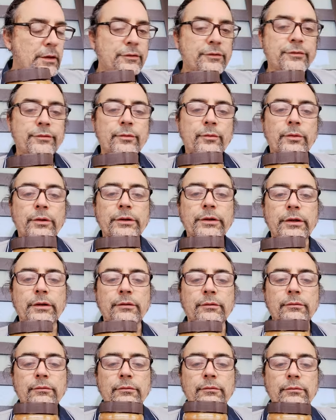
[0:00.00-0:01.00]
It's the one
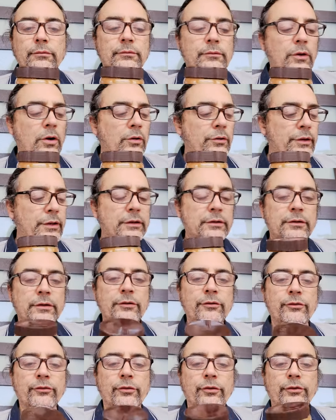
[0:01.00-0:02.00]
that all the
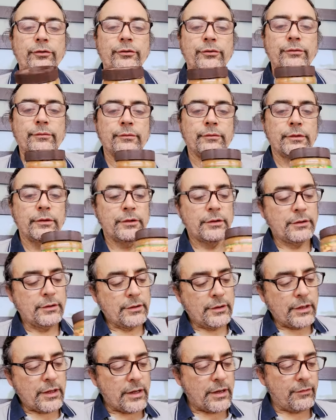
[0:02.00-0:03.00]
Indian stores
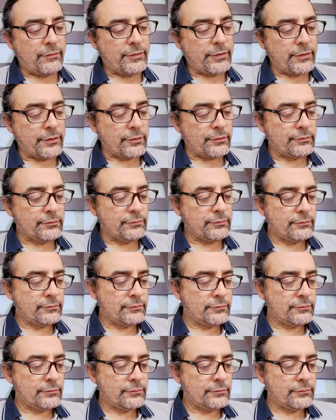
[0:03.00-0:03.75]
have here.